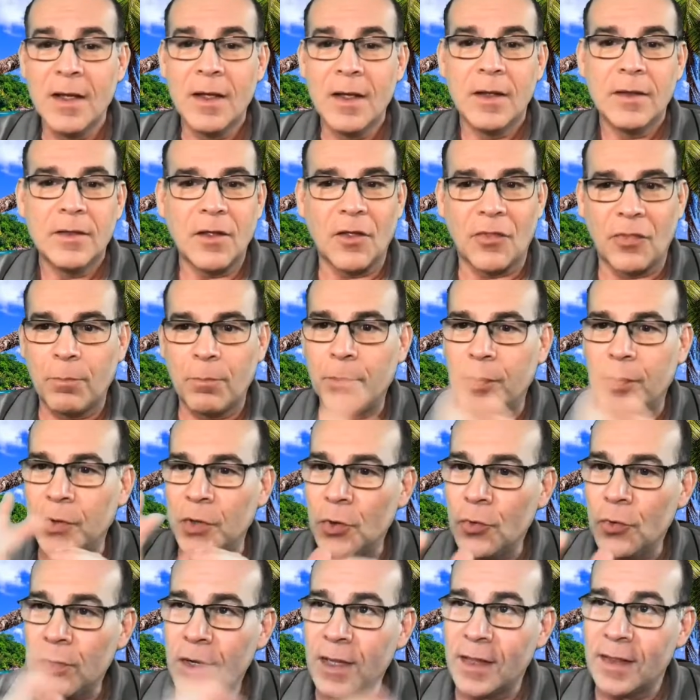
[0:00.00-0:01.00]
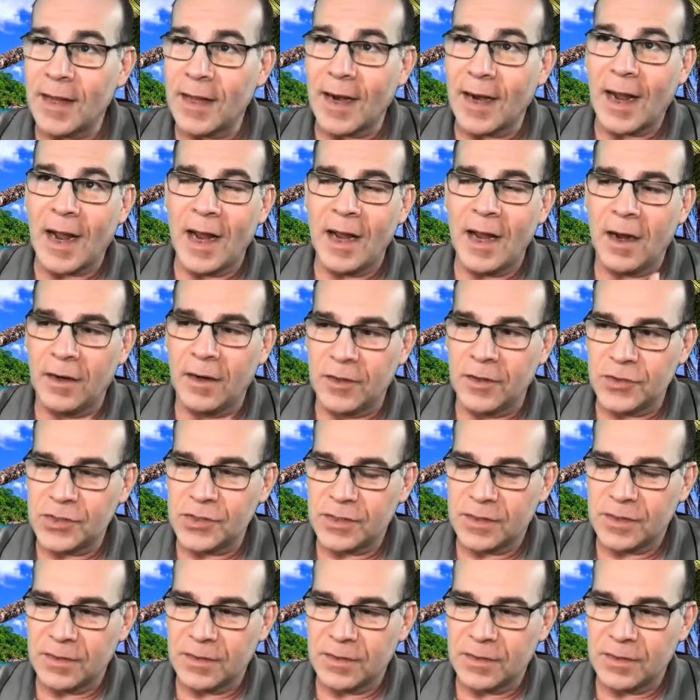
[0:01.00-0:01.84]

The beauty that I understand,